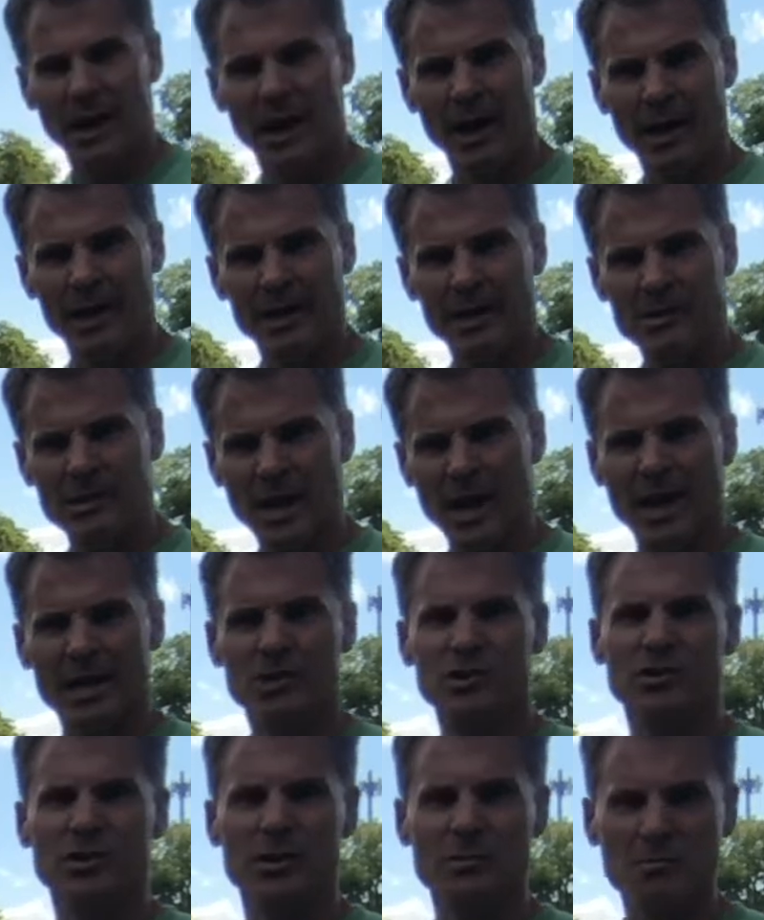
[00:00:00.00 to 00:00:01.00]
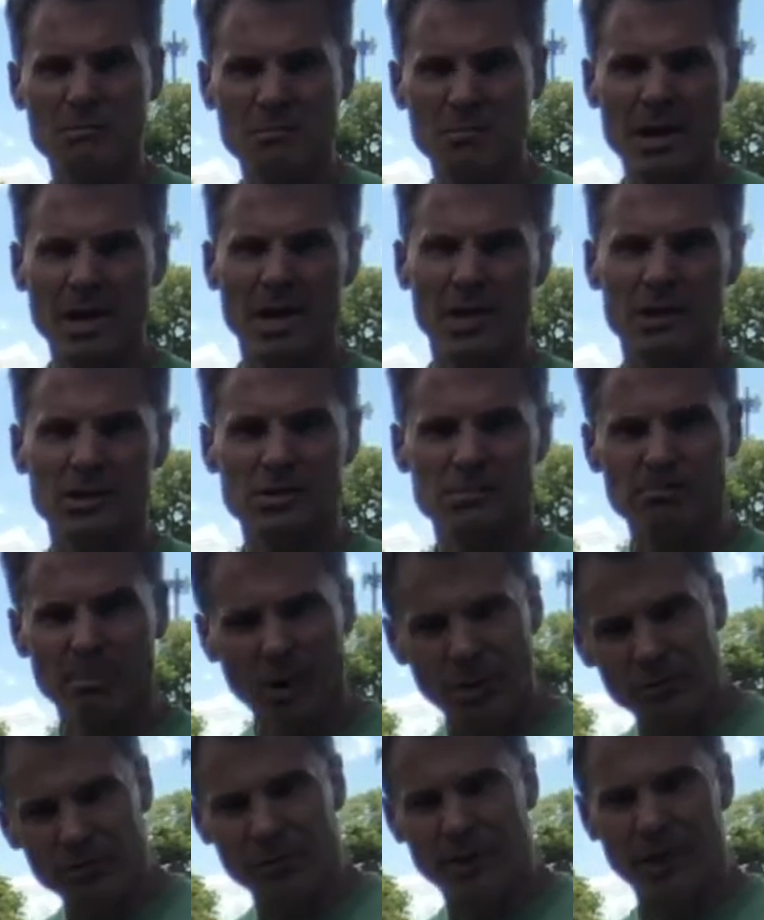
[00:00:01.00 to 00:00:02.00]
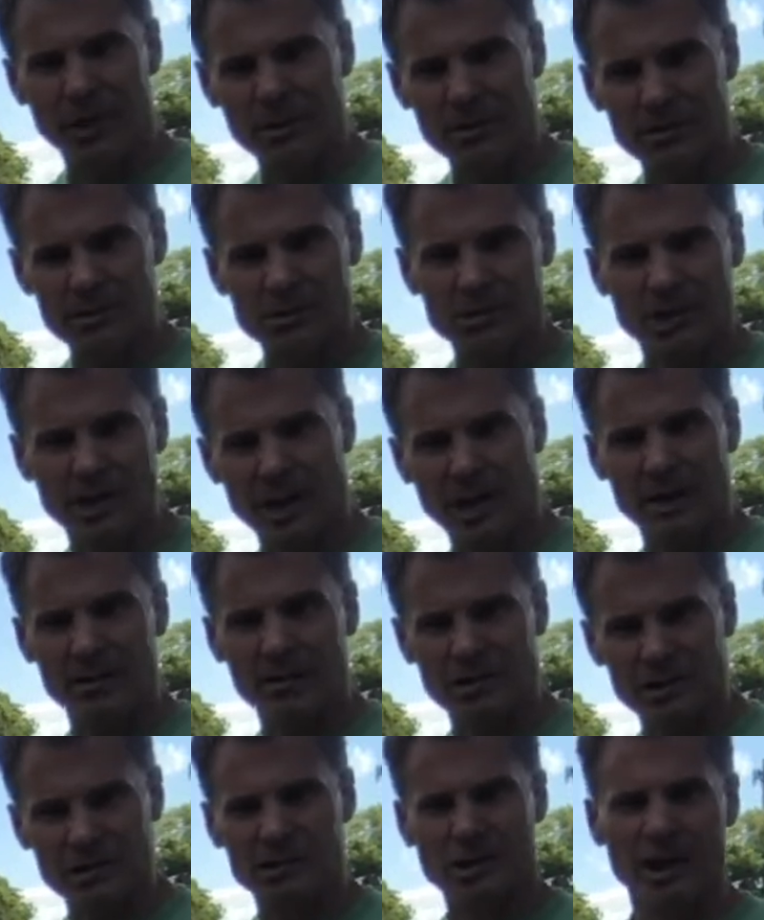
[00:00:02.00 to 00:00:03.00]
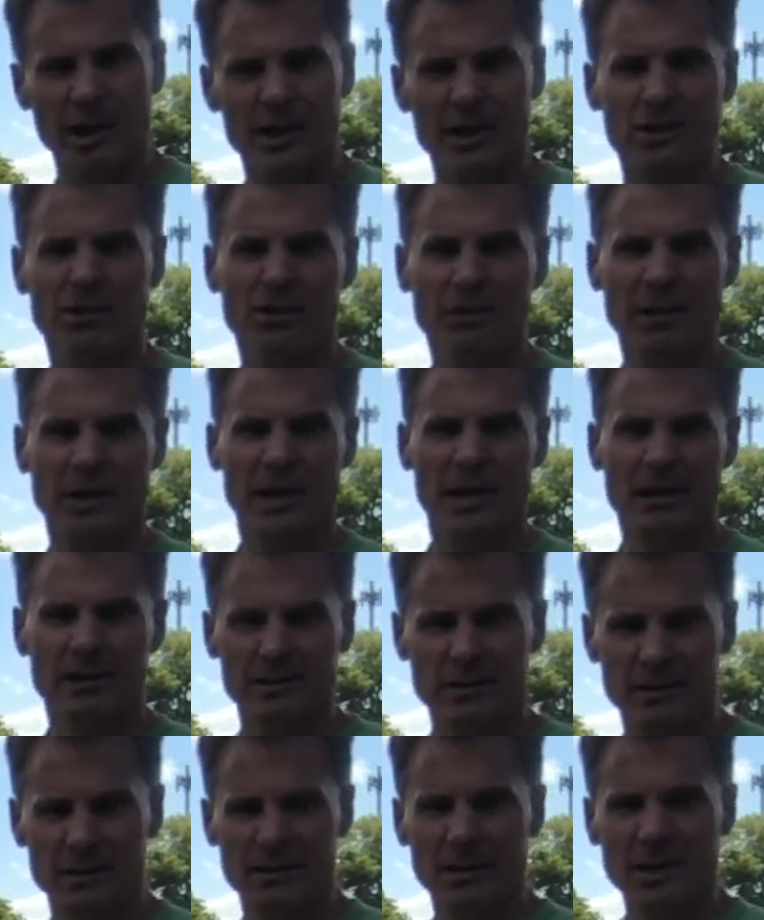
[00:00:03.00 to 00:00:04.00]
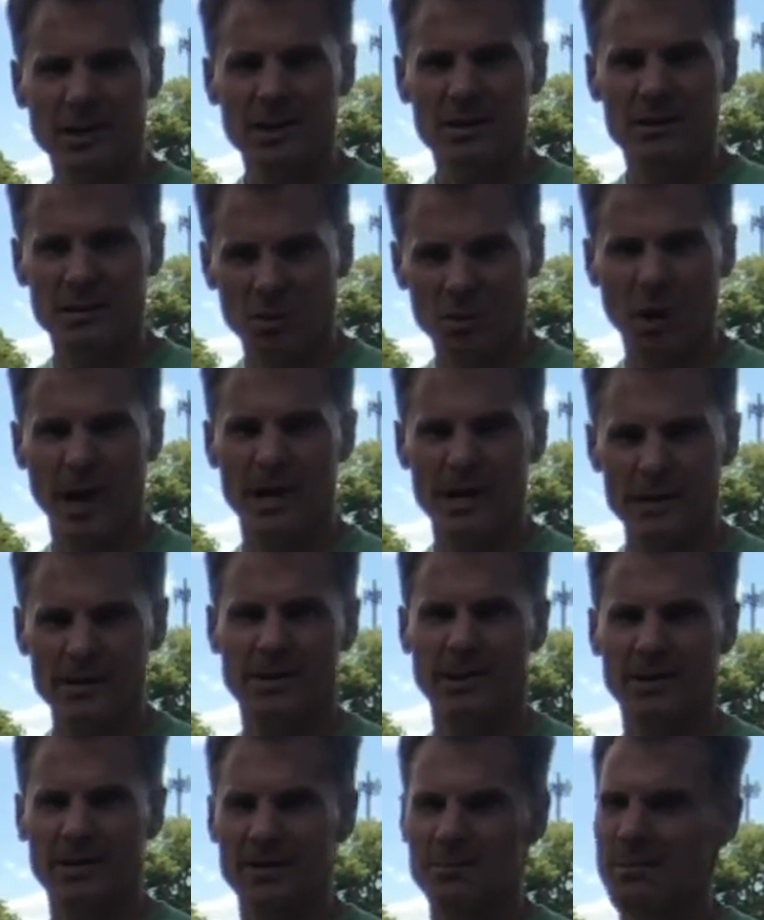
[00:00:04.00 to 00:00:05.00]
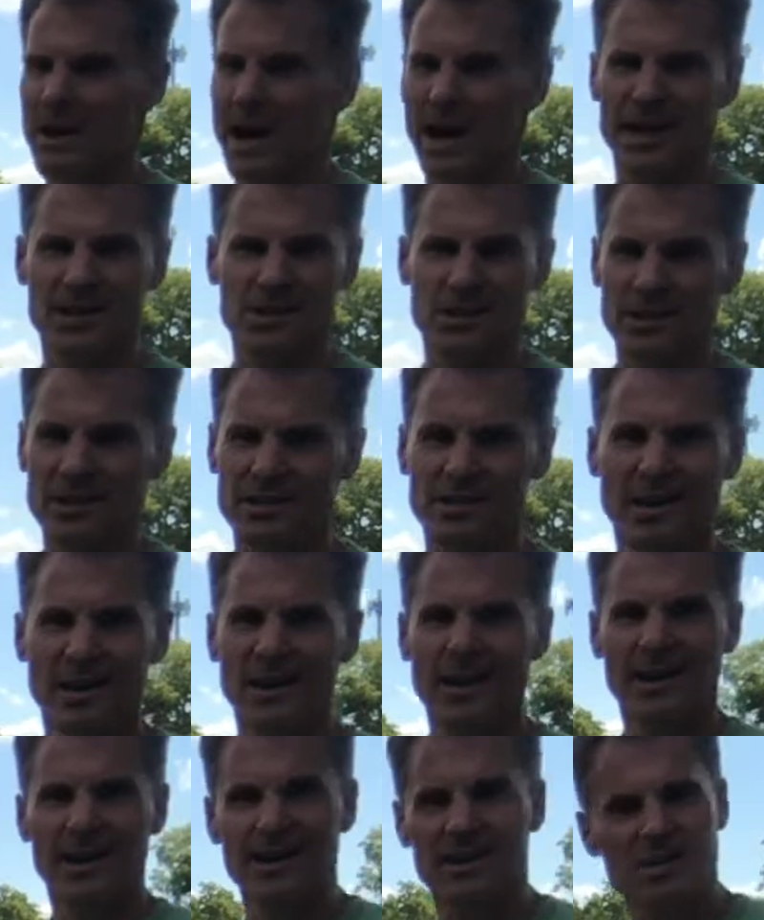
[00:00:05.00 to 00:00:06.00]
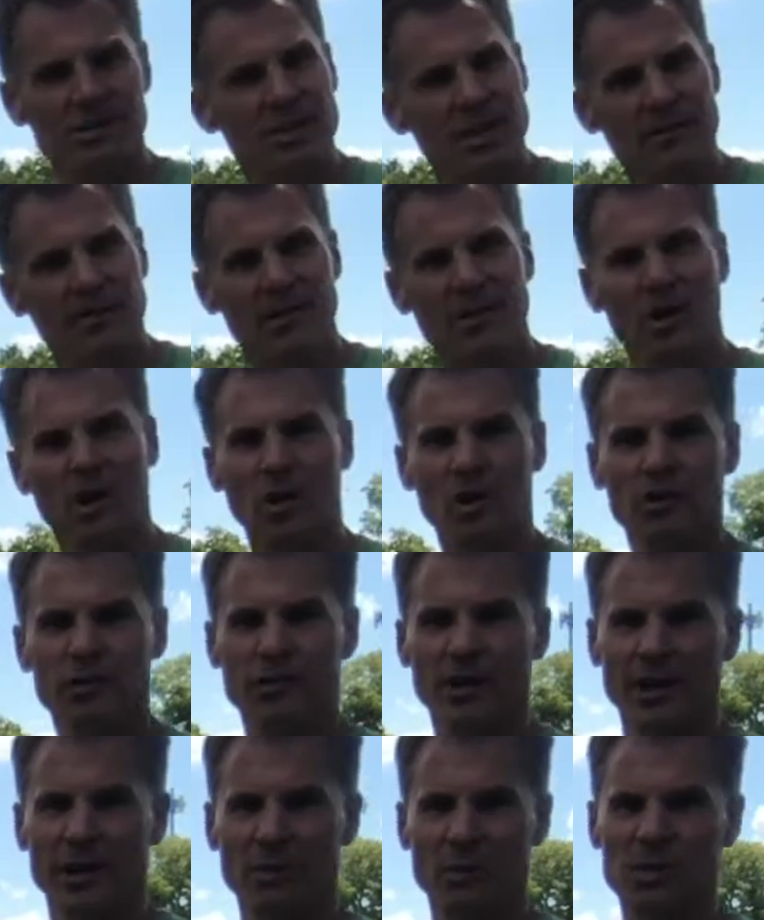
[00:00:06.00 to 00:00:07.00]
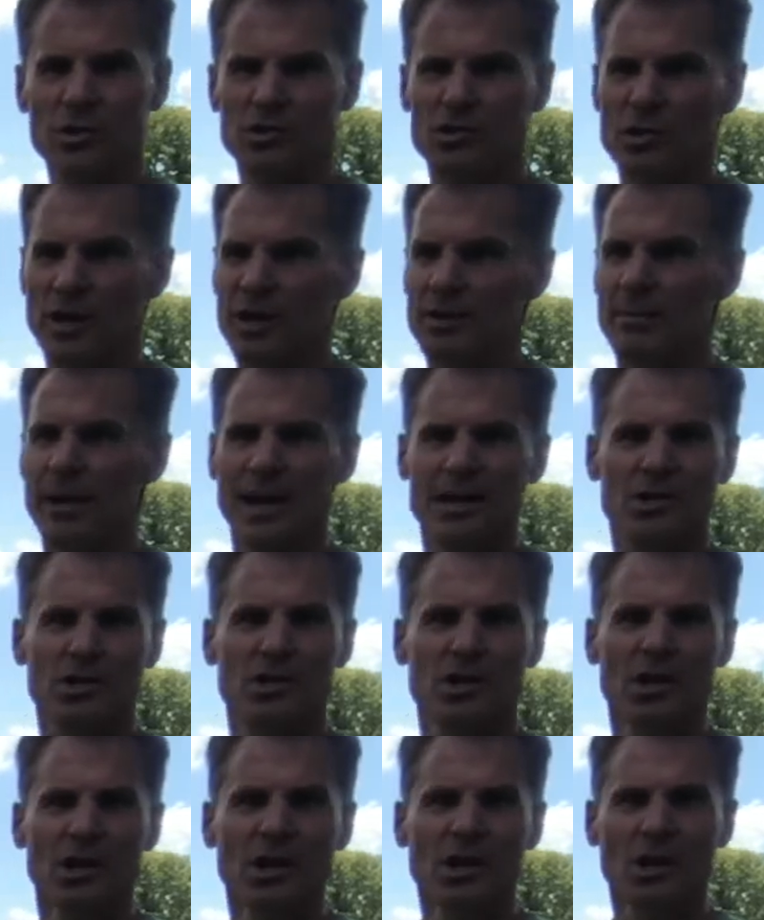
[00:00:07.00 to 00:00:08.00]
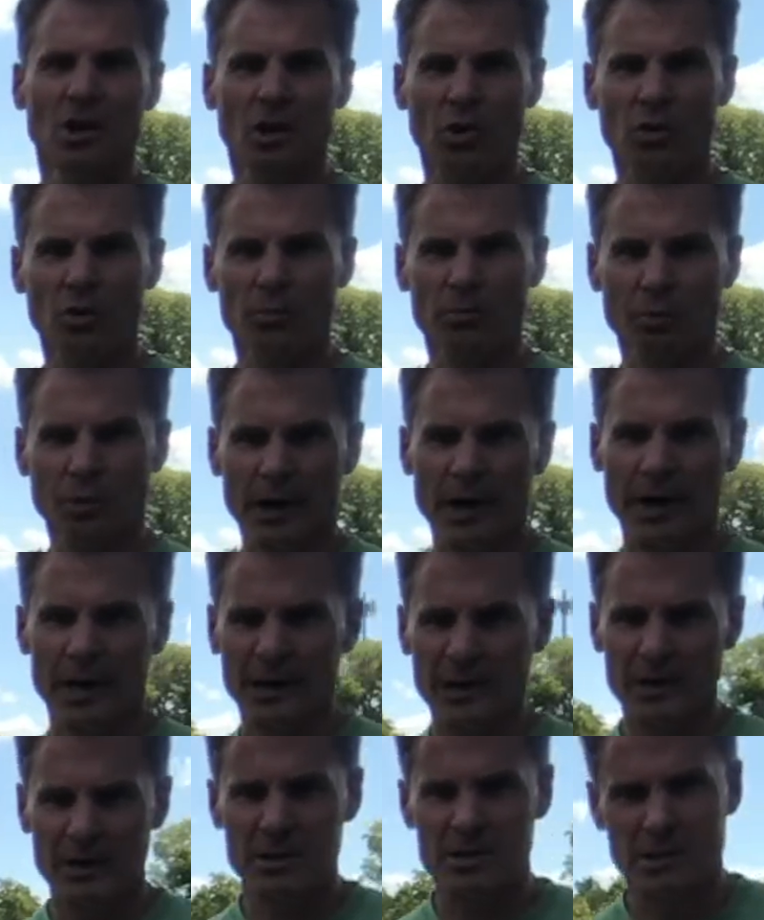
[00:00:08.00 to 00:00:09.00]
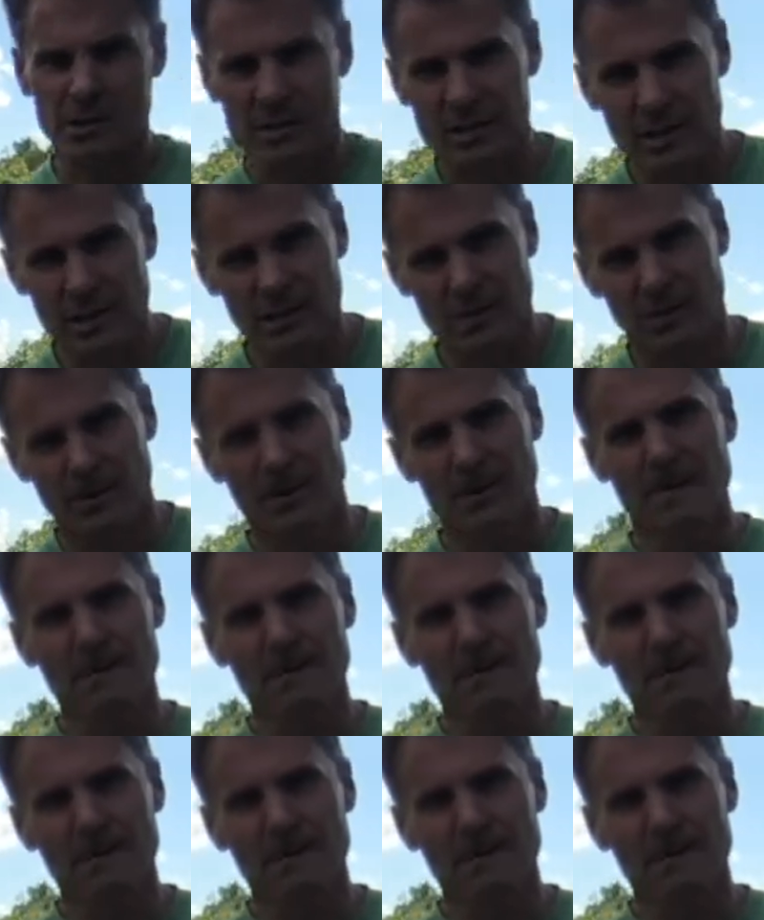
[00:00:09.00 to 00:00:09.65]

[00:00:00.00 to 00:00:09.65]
is actually mix both colors together to try to create the right color match. It's difficult when you're trying to match old brick, and here's the deal.